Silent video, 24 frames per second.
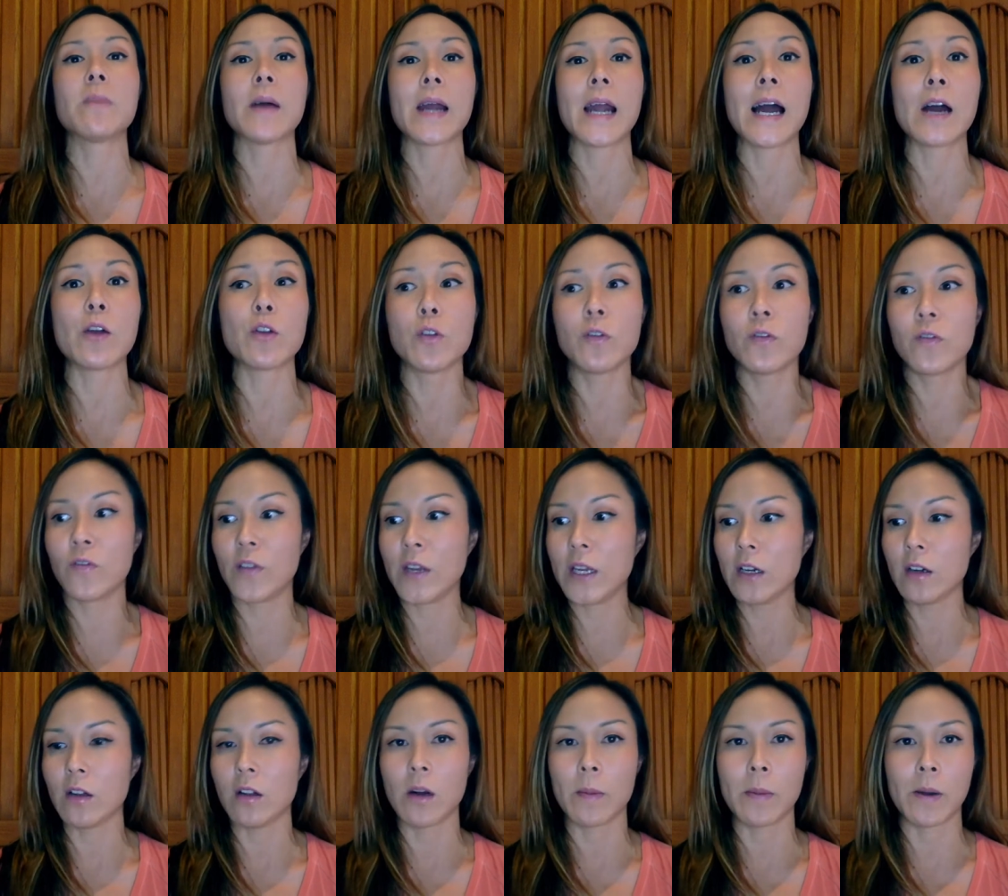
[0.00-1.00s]
by how you
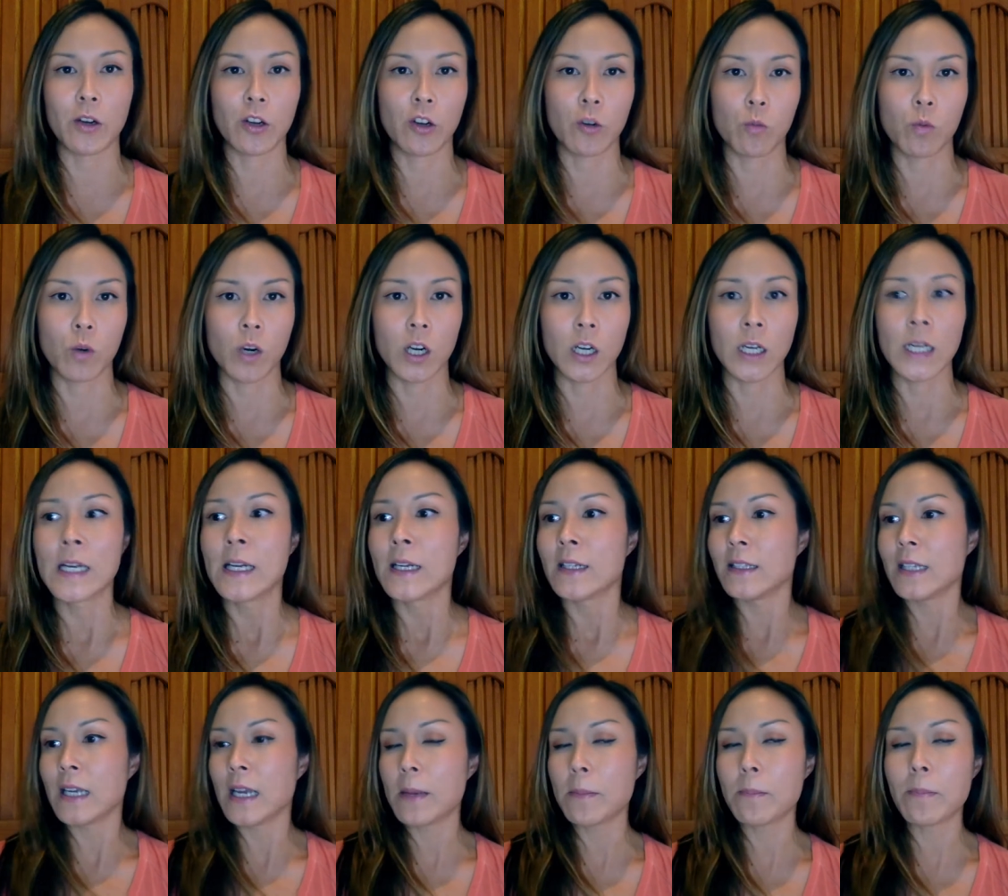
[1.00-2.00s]
feel about your work,
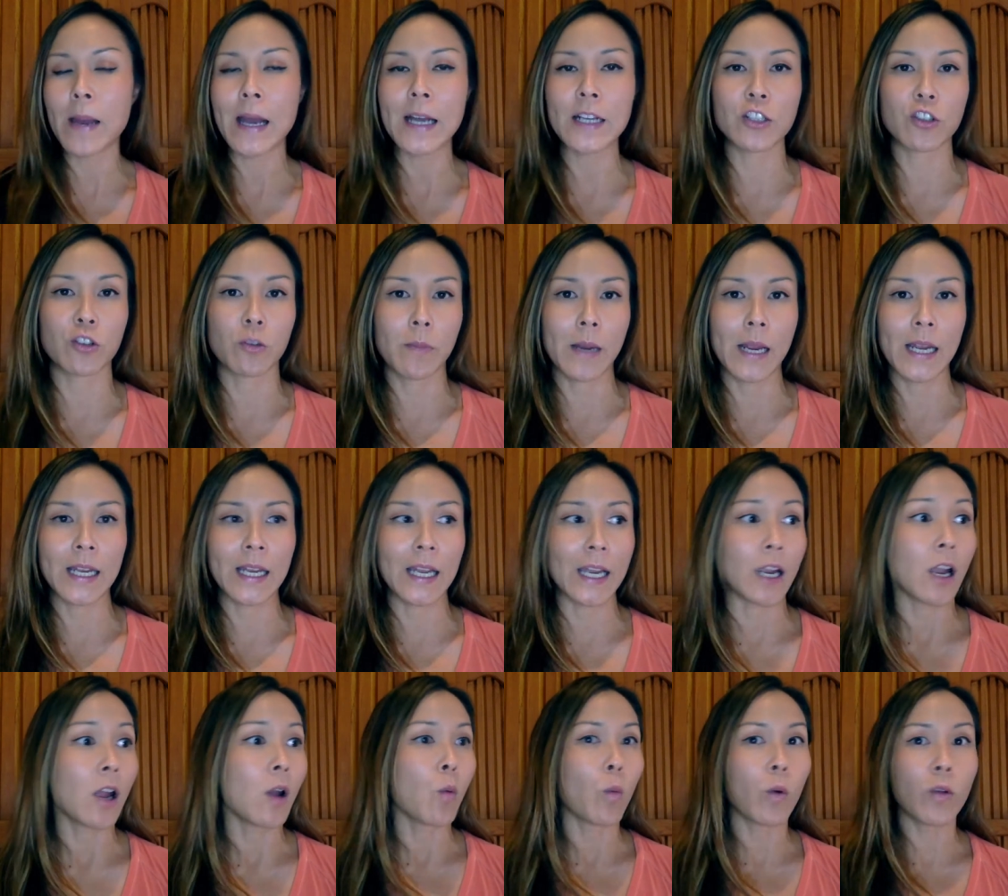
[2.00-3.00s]
the impact you're
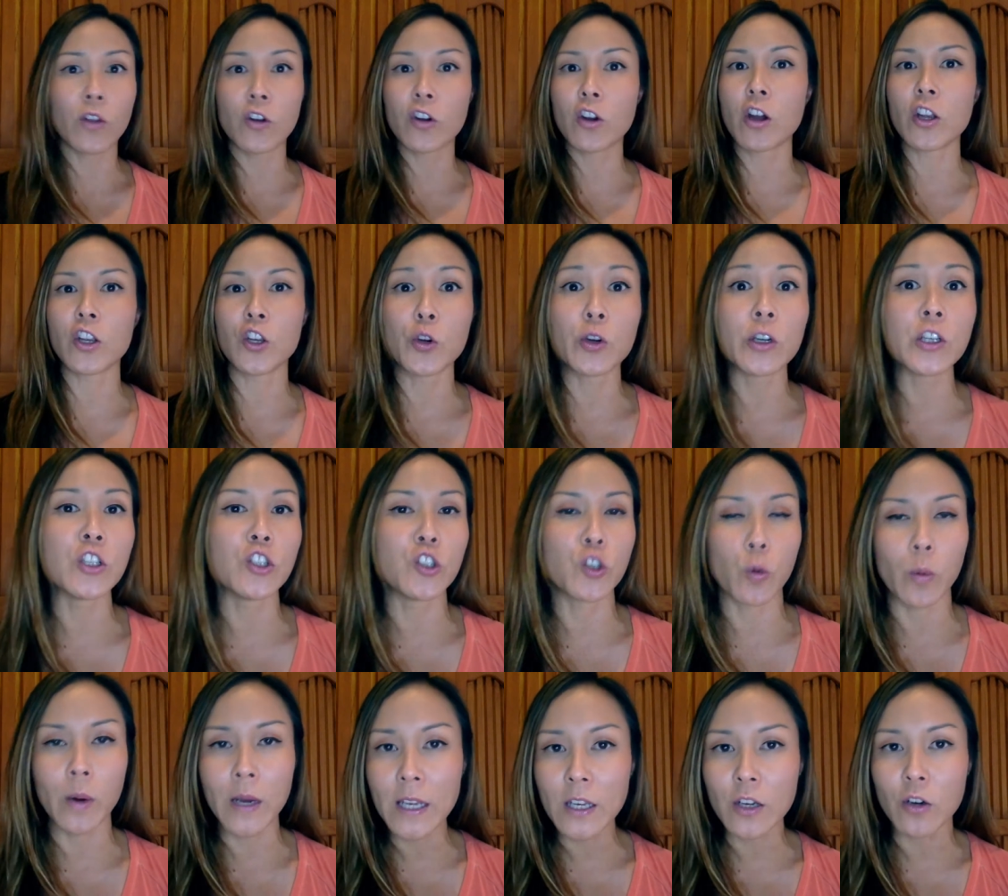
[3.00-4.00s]
making, whether or not you're
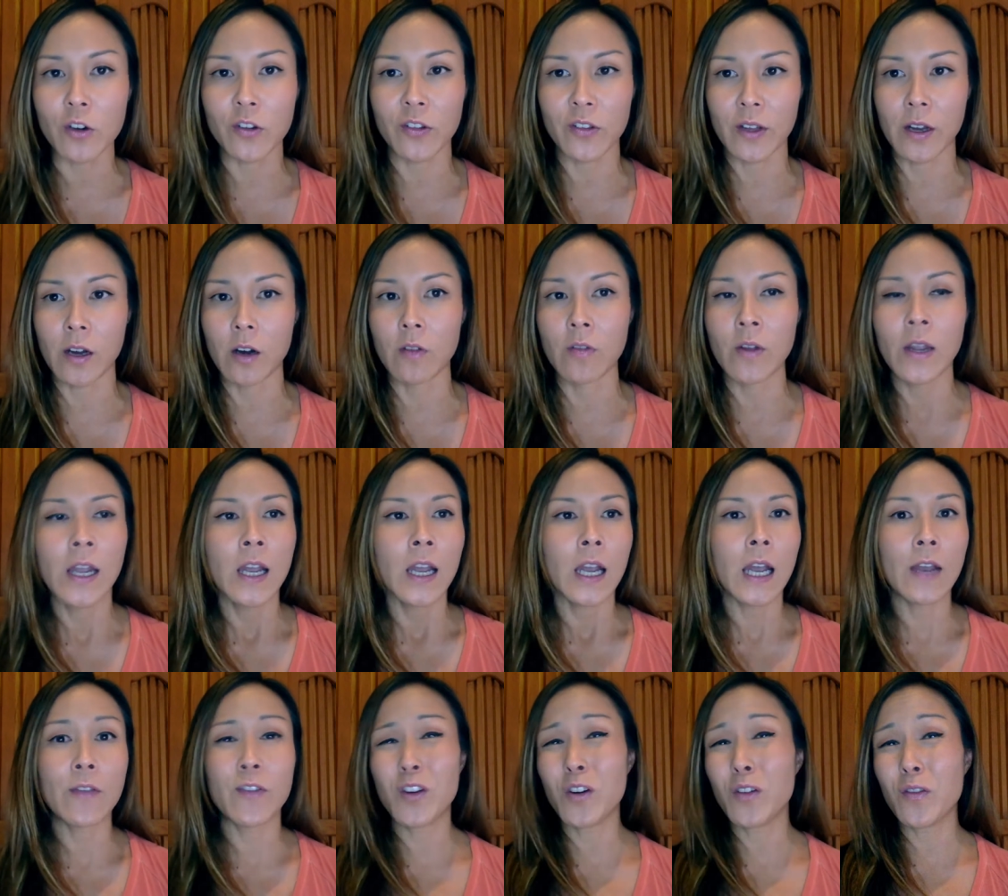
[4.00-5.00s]
enjoying yourself.
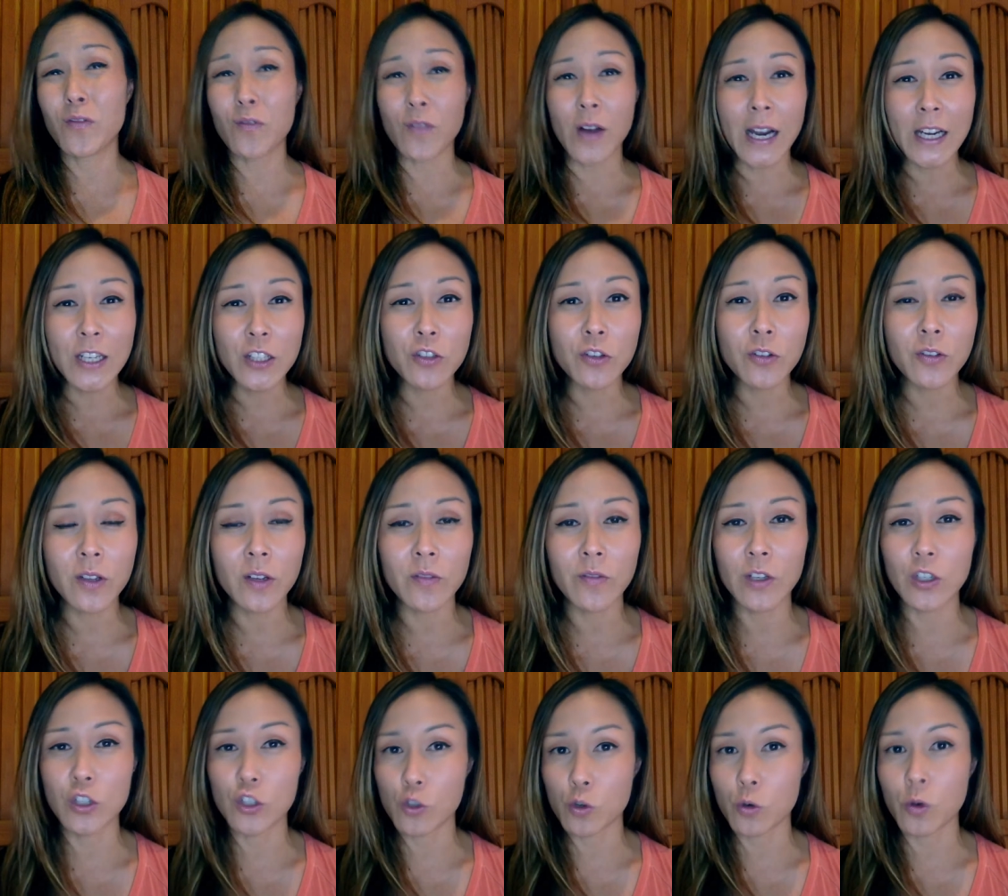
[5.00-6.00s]
And if you don't find yourself
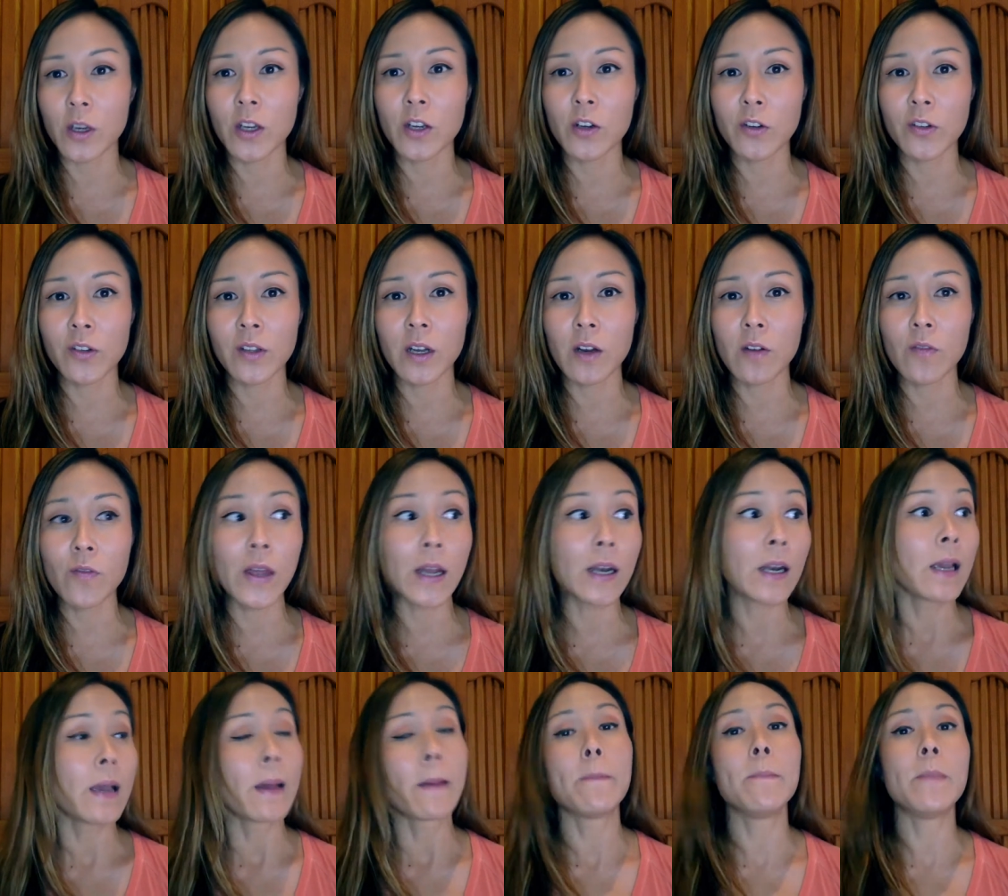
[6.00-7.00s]
enjoying yourself,
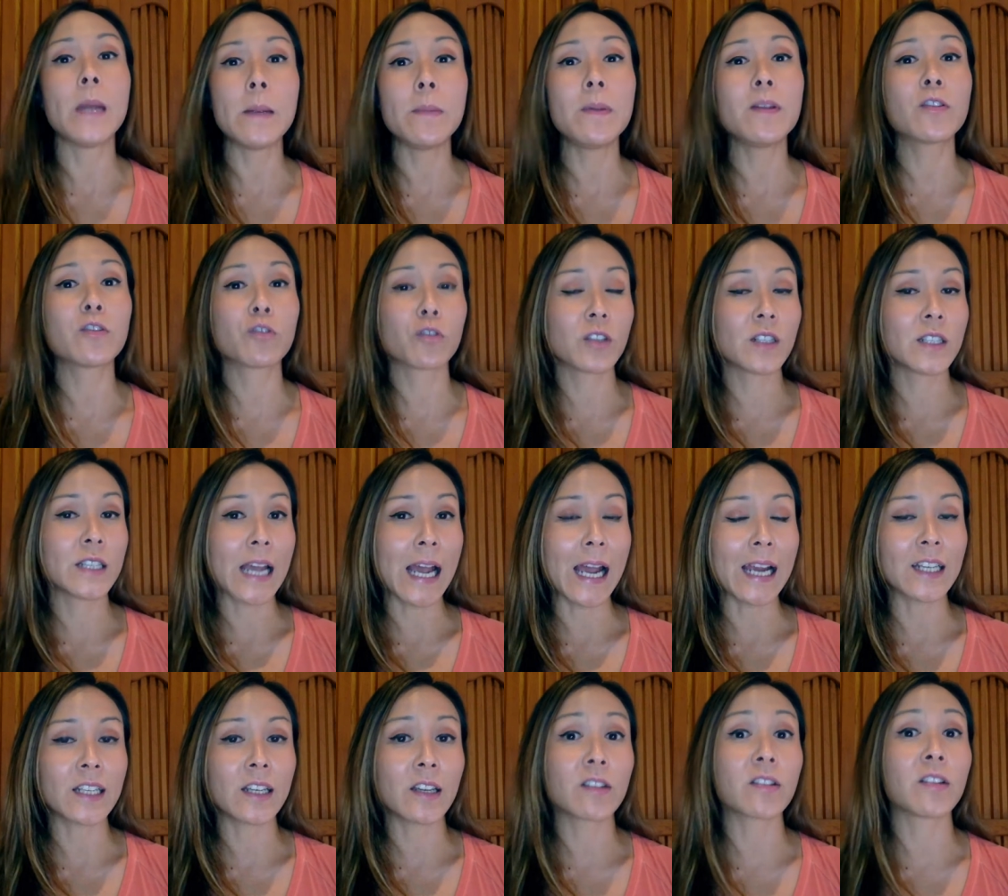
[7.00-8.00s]
then maybe certain
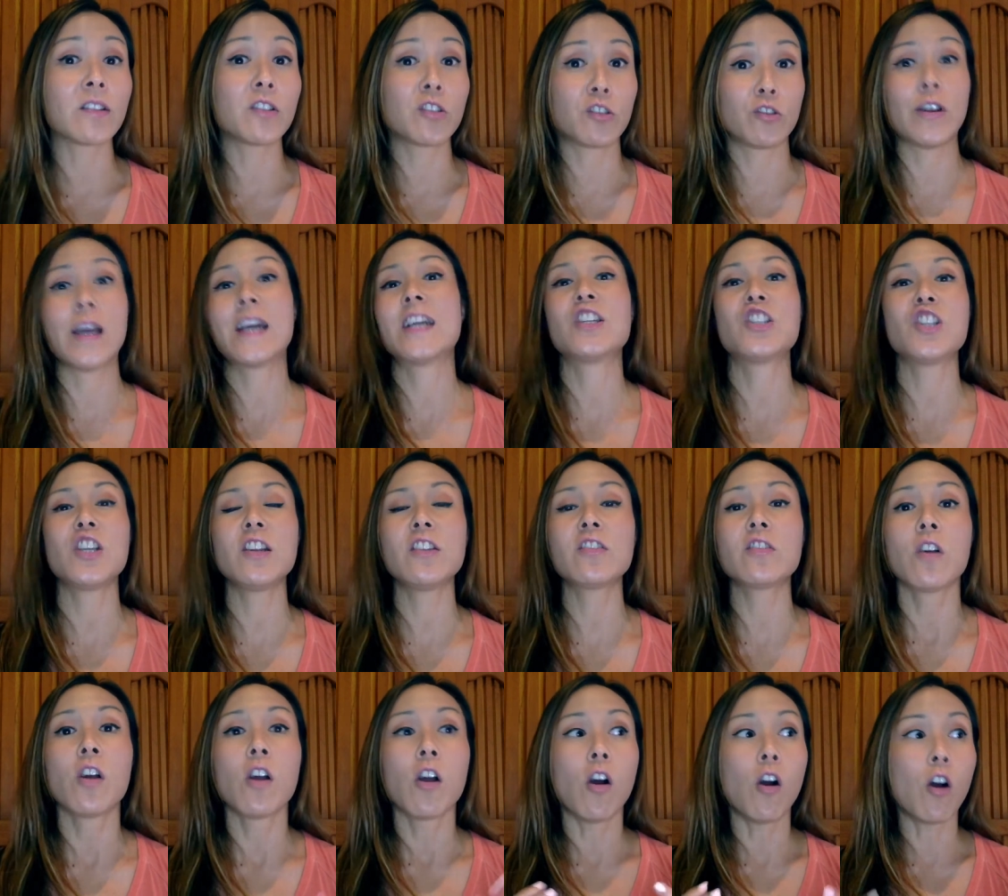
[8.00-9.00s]
tactics and
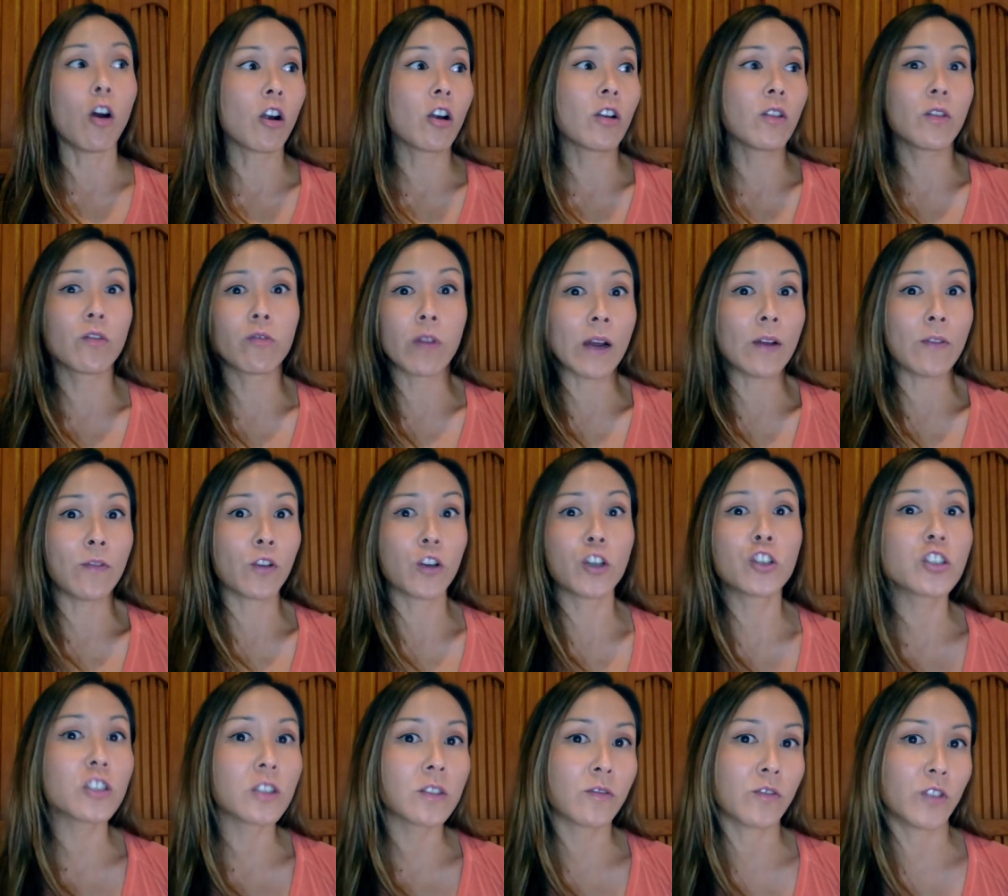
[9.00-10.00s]
strategies aren't the right
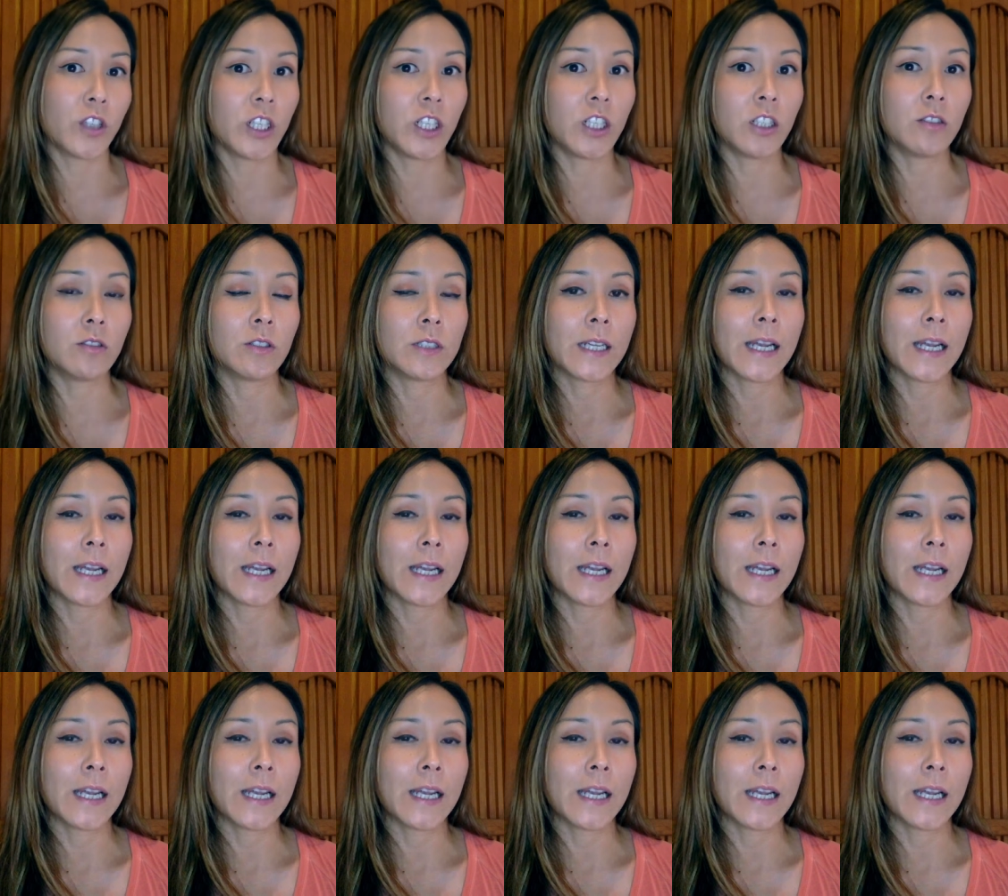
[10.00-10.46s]
version for you.